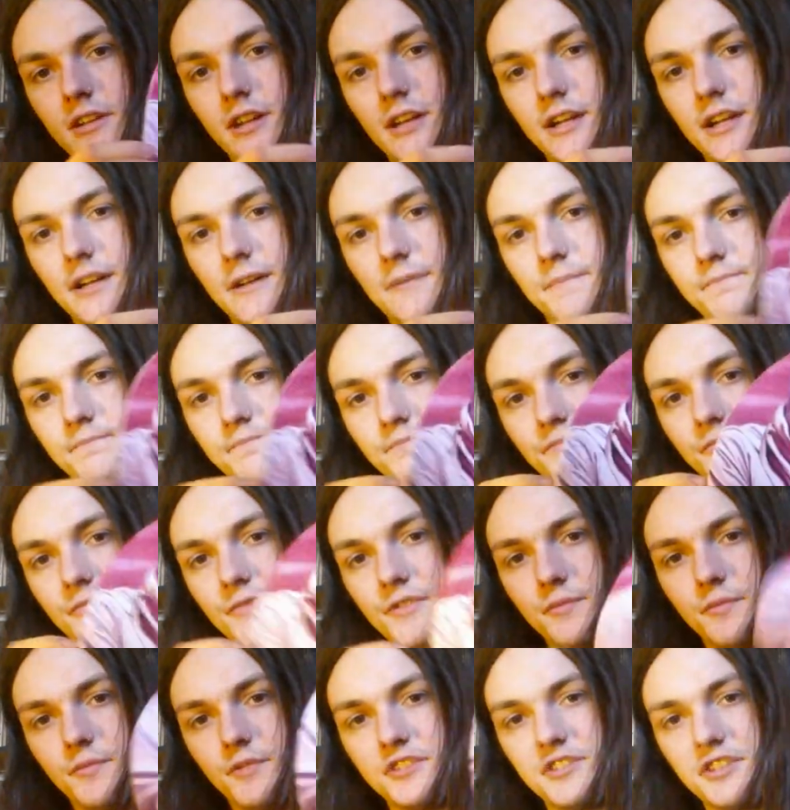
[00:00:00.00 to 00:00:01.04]
um,
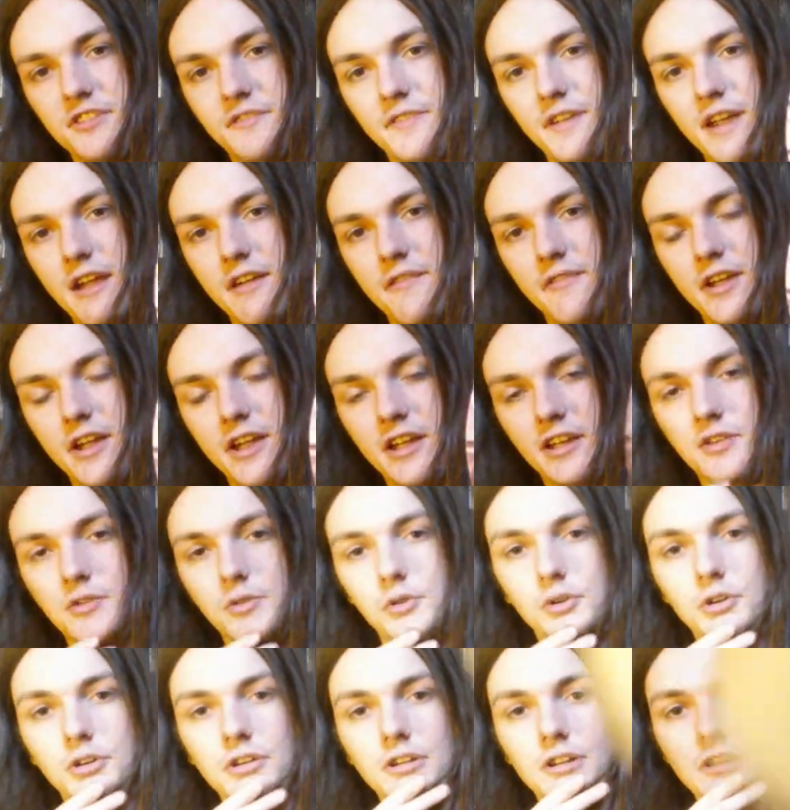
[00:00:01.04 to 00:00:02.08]
which is very, very
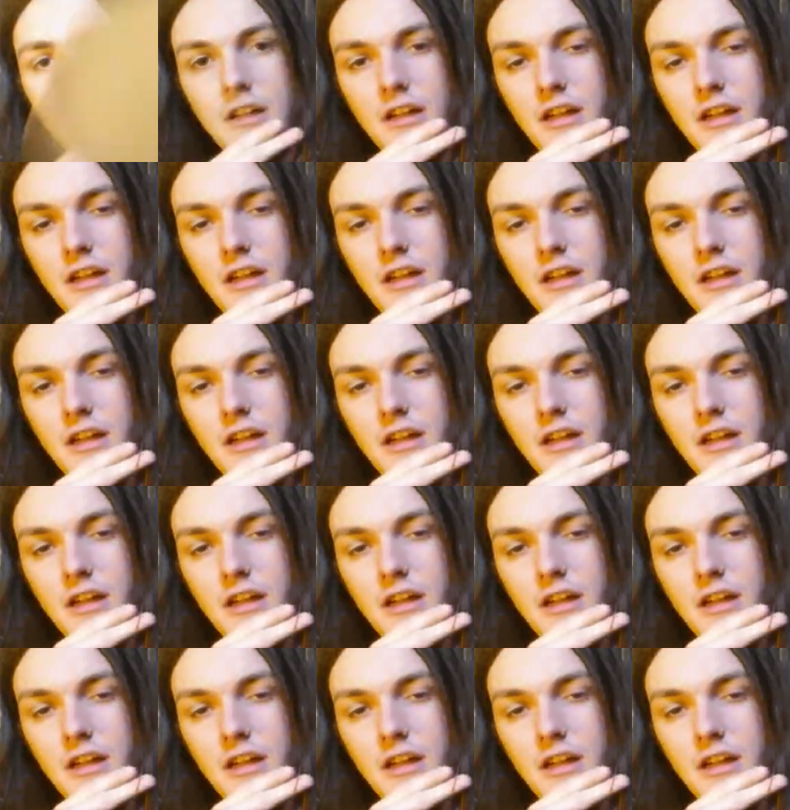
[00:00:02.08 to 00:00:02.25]
cool.